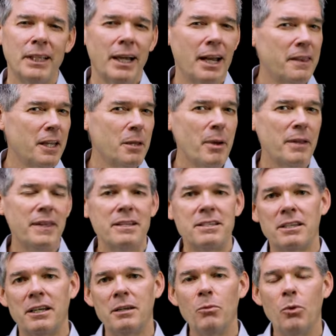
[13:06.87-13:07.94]
And I think about that
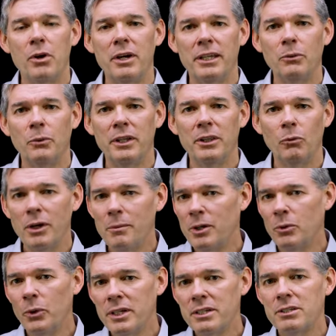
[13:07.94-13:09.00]
Sunday morning when the
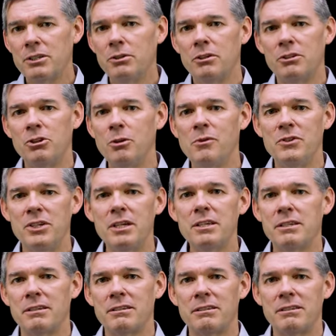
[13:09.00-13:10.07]
women went to the tomb of
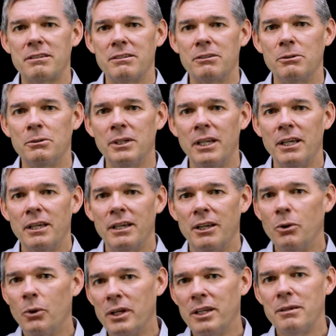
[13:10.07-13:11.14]
Jesus to
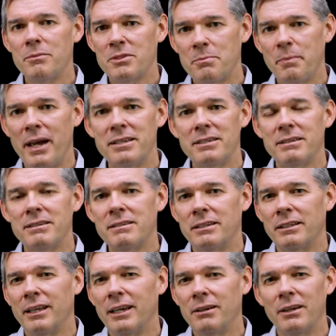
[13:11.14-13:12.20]
anoint him with spices,
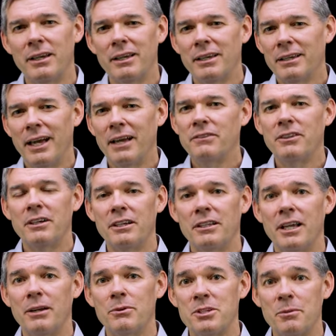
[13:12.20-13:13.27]
and they got there
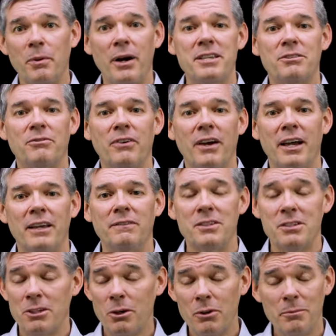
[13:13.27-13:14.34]
and they were surprised to find
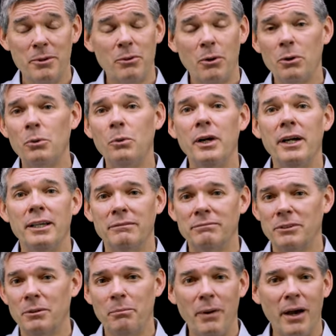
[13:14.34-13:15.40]
the stone had been rolled away.
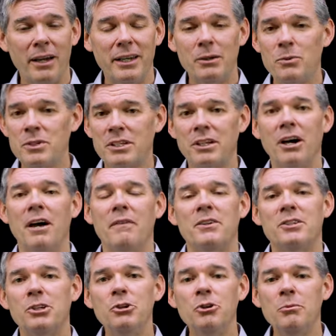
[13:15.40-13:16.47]
The body was gone, the
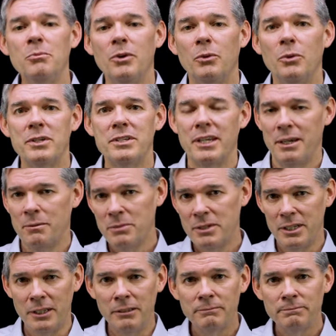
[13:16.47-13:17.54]
tomb was
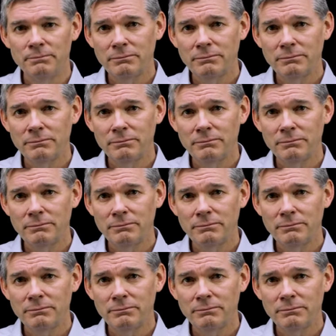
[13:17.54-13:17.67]
empty.